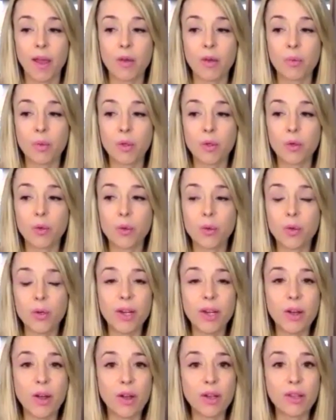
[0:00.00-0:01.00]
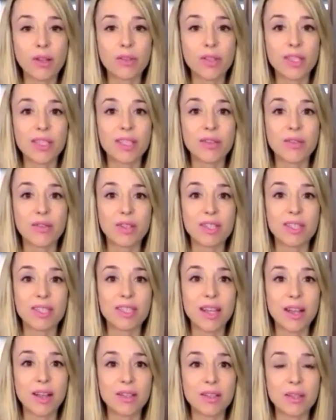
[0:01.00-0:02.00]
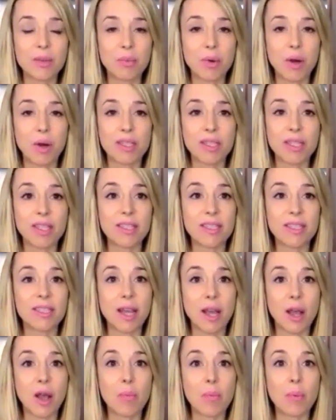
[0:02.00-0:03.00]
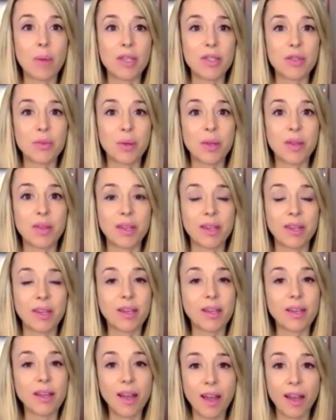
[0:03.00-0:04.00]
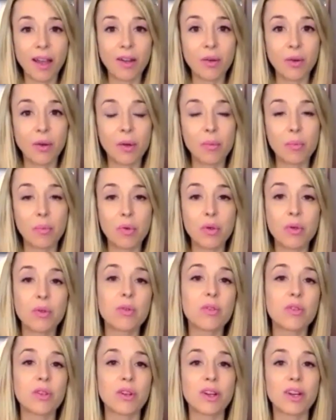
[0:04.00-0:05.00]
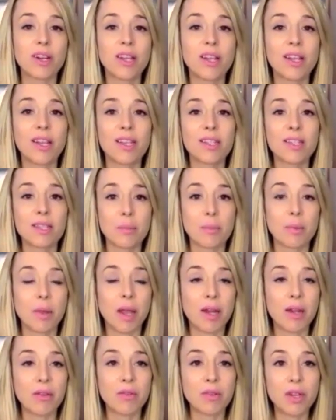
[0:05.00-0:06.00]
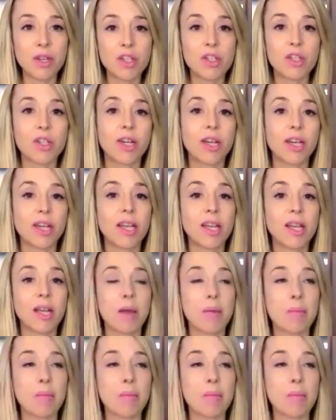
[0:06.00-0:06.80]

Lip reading: recruiting all of these different cells and processes to help us with like a cut or a bruise or some kind of injury.